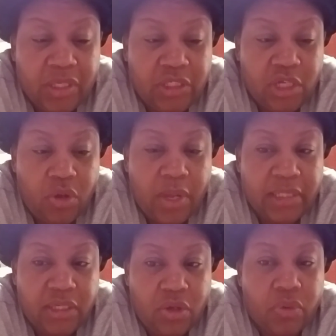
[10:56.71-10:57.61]
So I
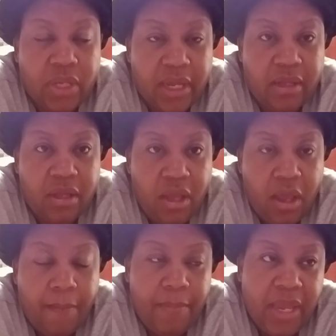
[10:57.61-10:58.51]
said, okay,
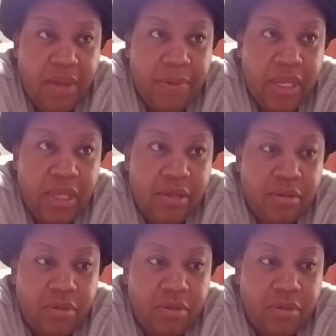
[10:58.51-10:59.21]
maybe